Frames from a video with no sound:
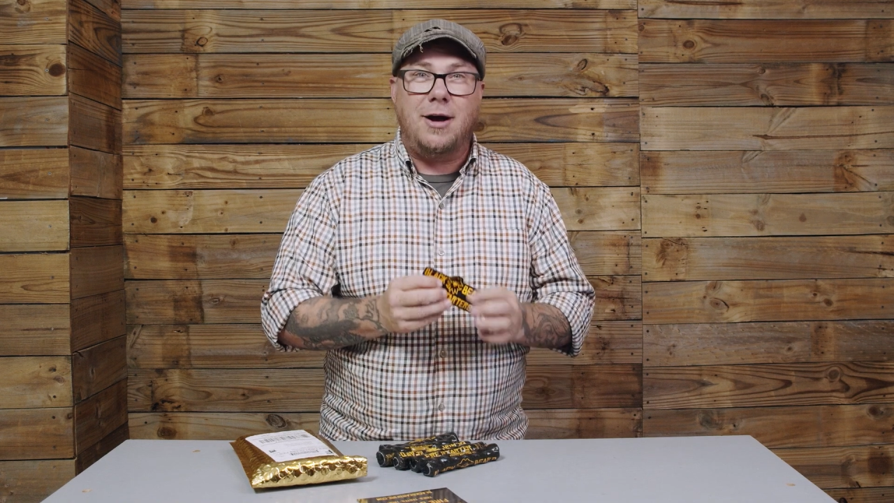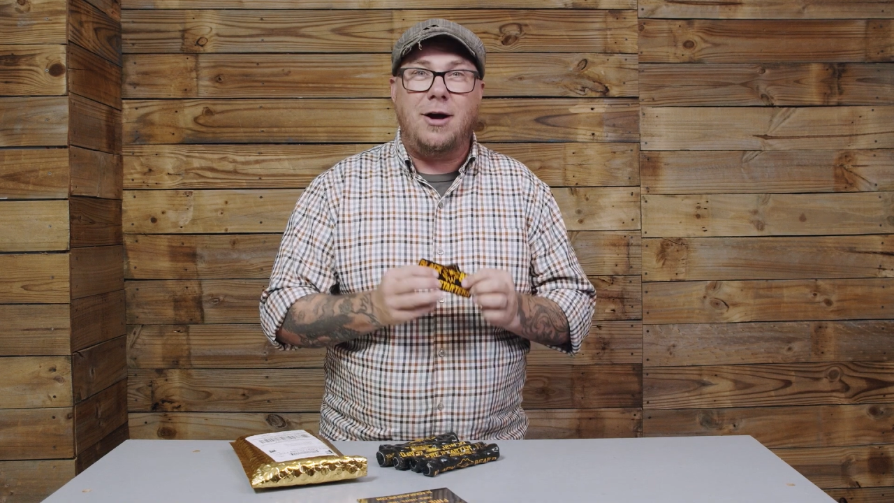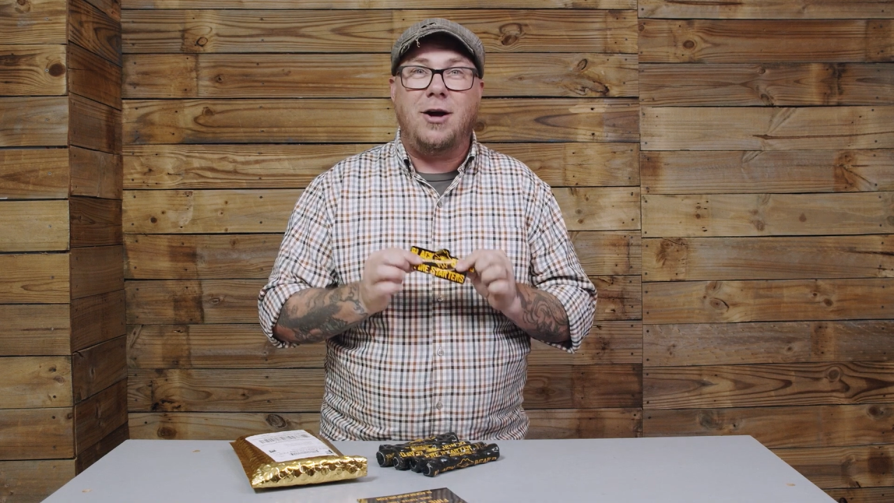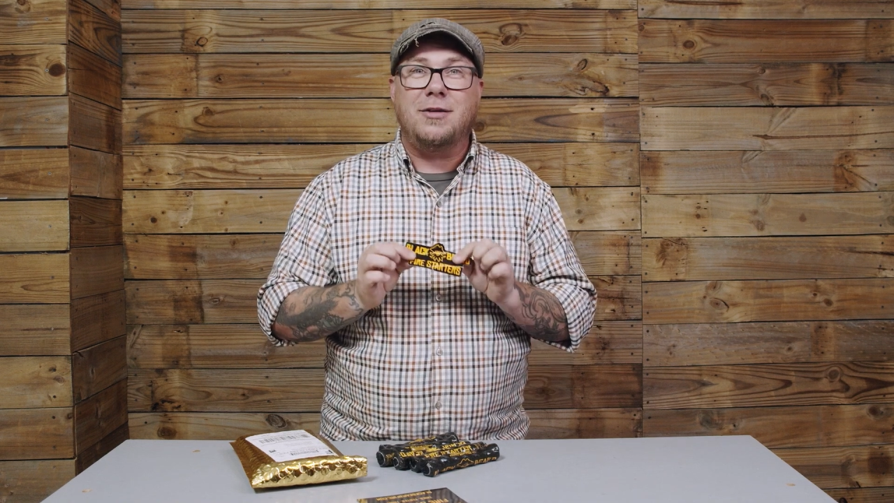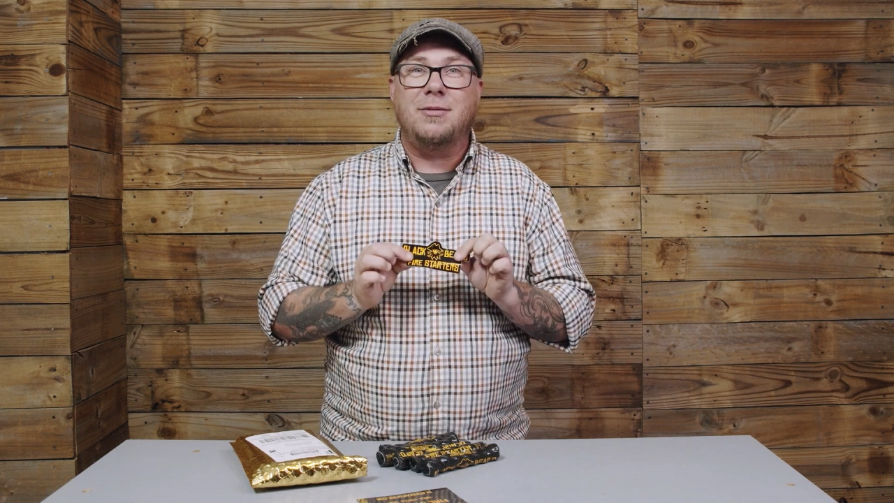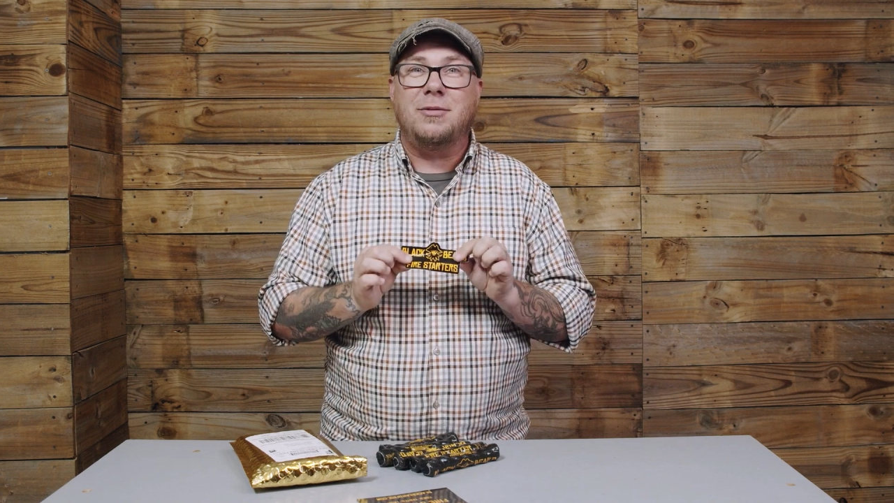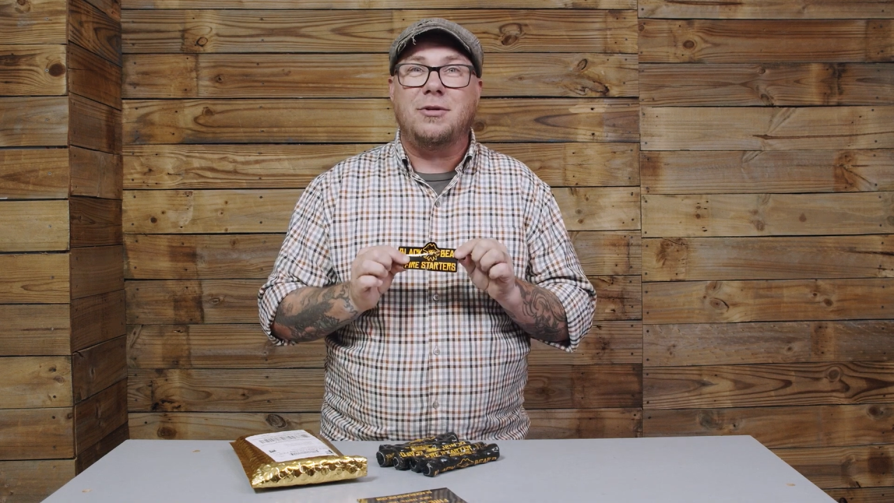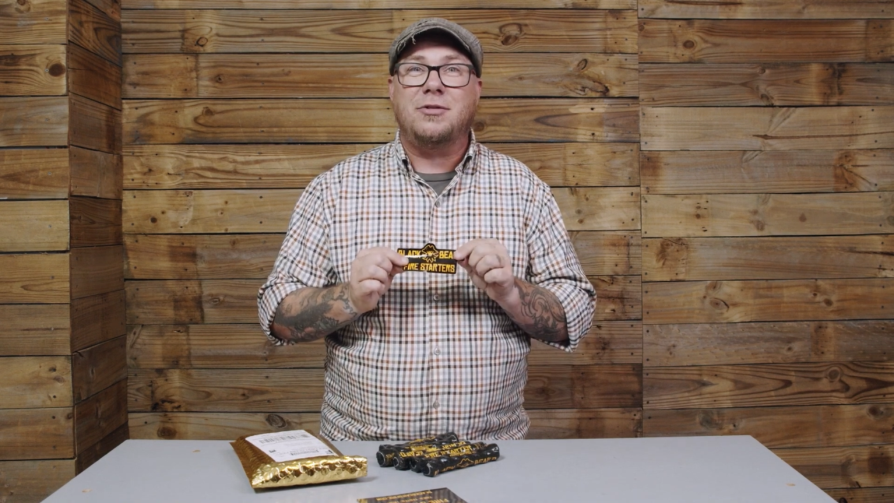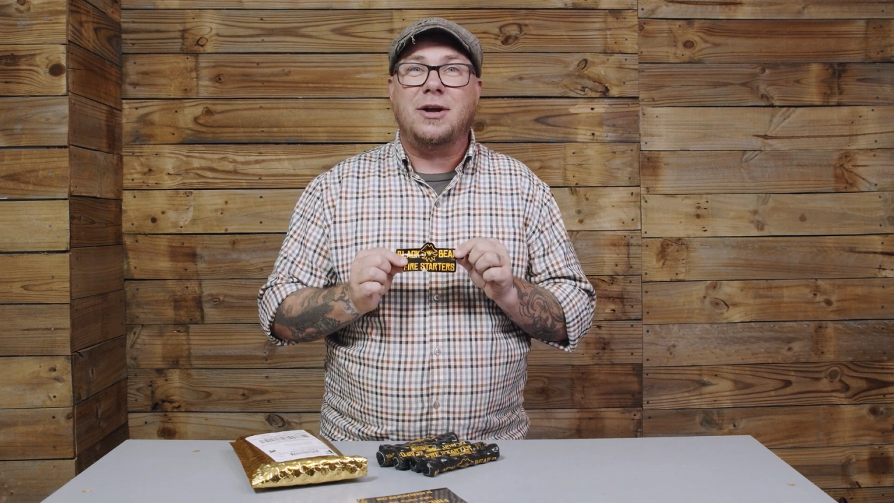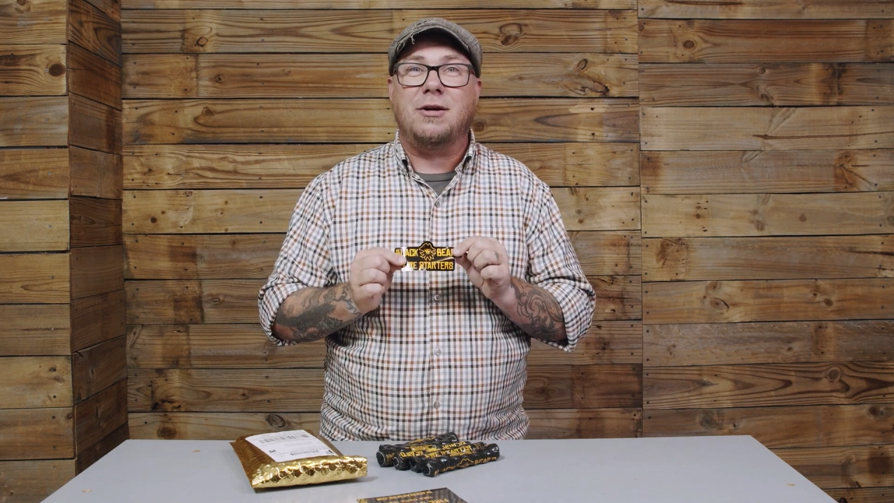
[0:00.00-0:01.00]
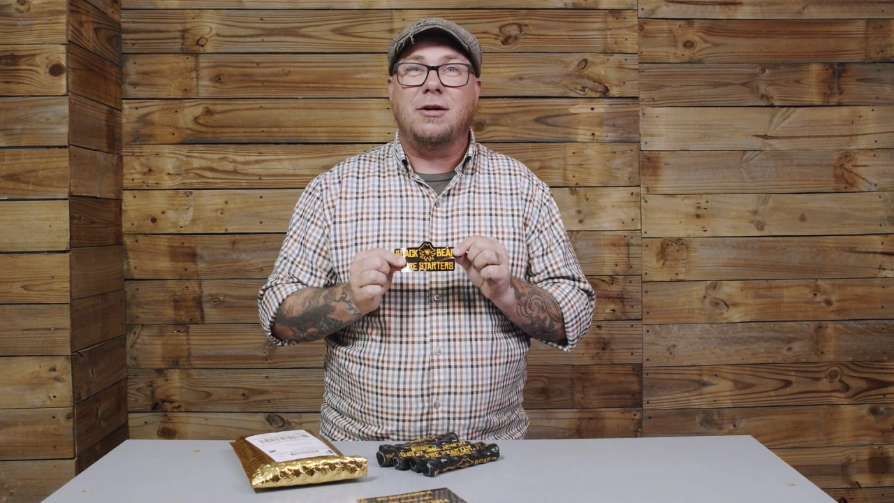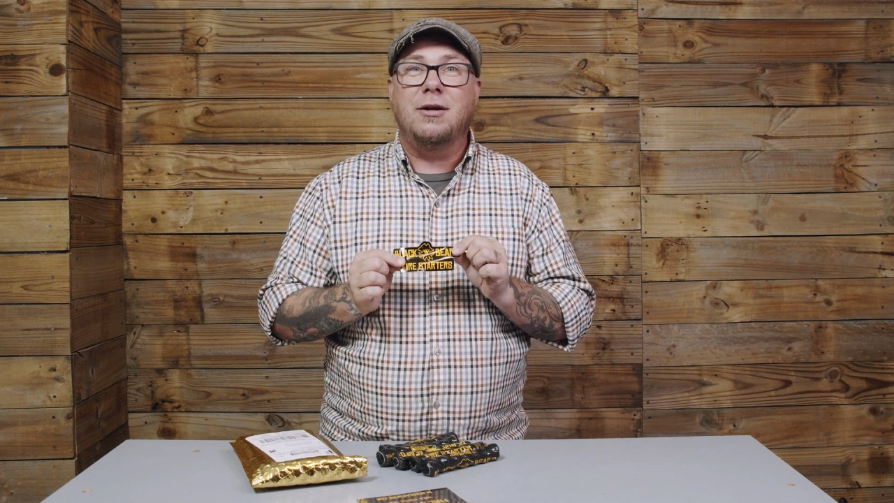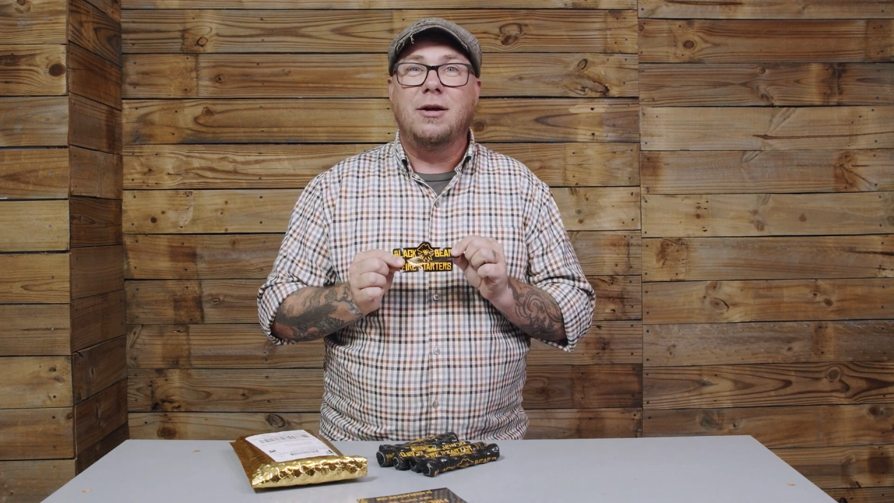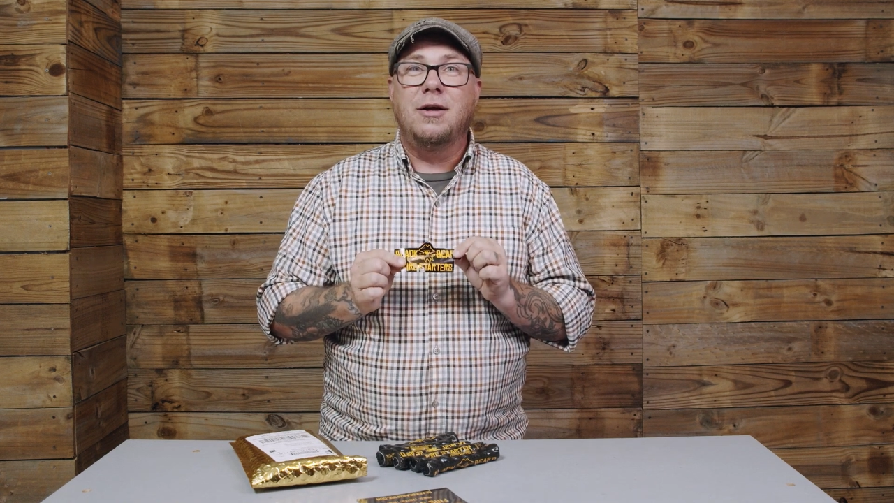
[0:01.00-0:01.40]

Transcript: awesome little sticker,